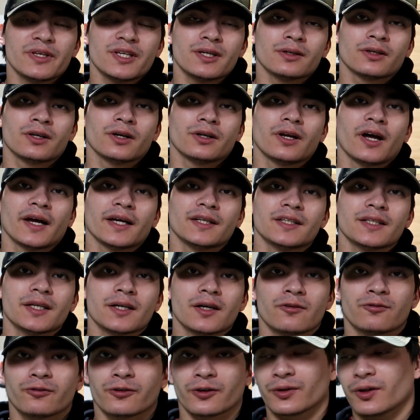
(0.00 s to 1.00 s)
be a good
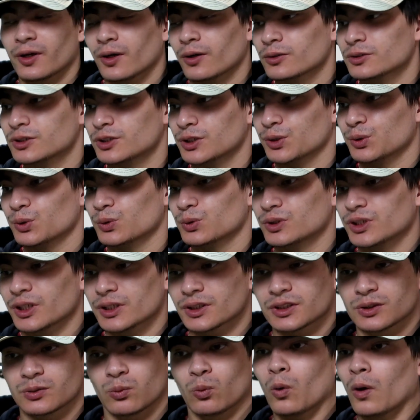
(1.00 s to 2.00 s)
idea for those who
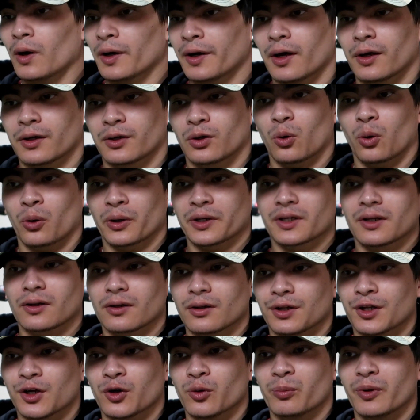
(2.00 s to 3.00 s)
just want to uncork it a
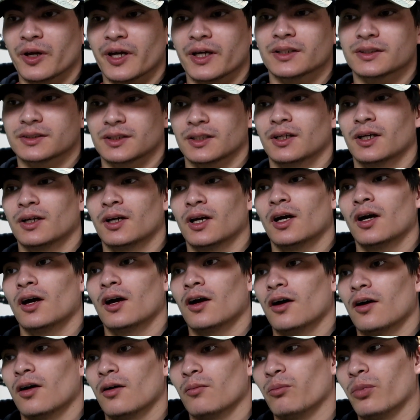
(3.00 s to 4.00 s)
little bit,
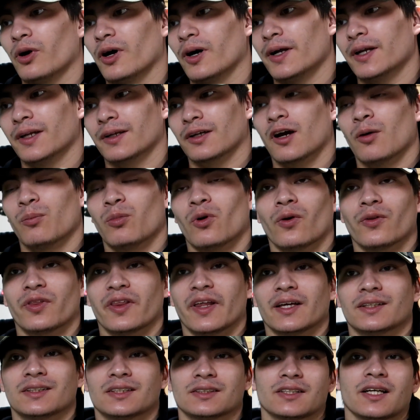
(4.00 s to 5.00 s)
but a couple of
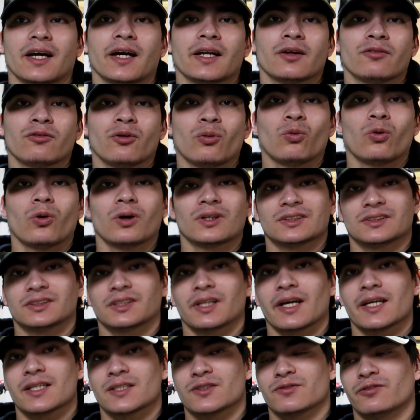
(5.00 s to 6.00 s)
things, it's kind of a one
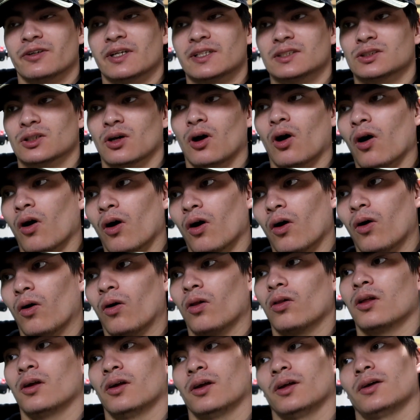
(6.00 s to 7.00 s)
size fits
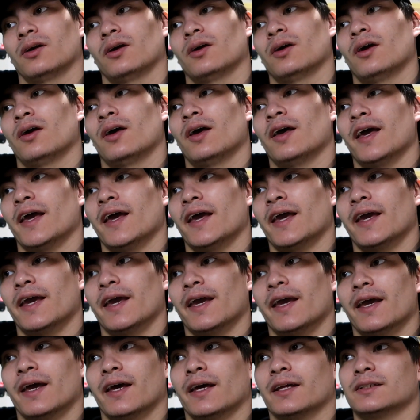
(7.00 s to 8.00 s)
all,
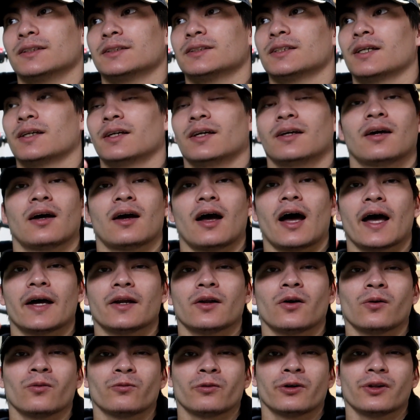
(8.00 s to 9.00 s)
and I
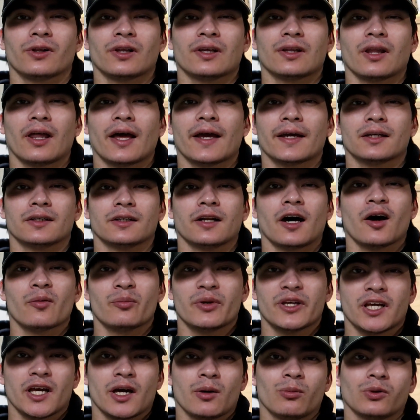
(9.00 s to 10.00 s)
don't really like not
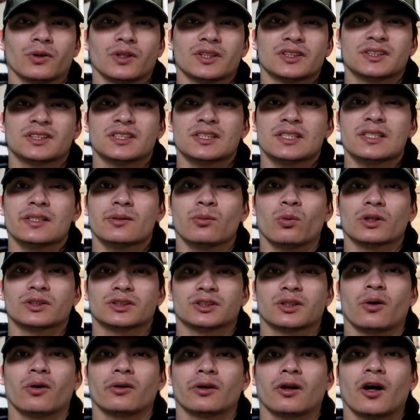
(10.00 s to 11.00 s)
being able to see what's
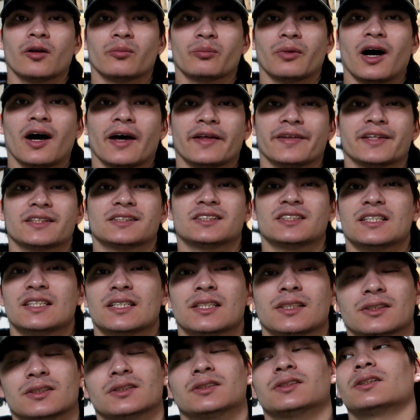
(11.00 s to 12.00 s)
going on behind the
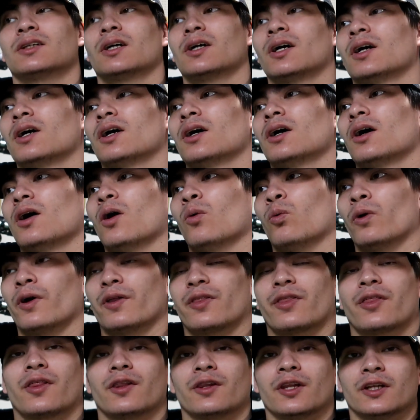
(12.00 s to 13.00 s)
scenes
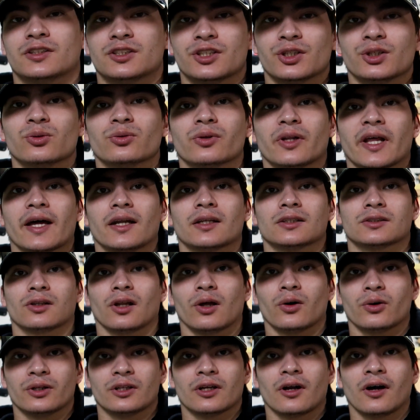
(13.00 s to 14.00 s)
with the tune that is
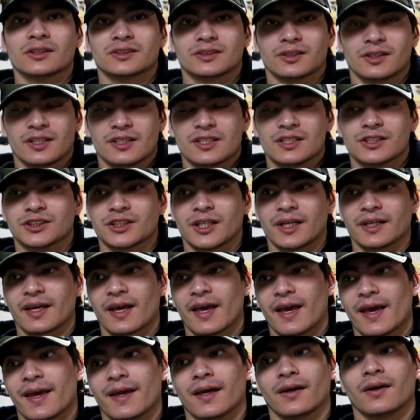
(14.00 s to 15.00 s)
loaded onto the
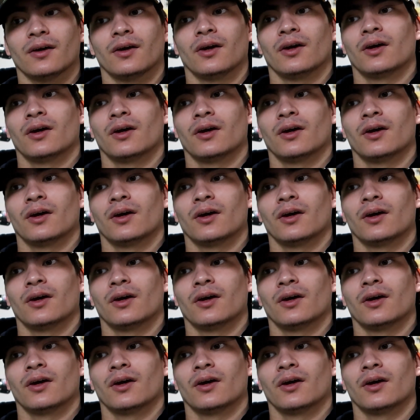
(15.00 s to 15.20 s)
EJK.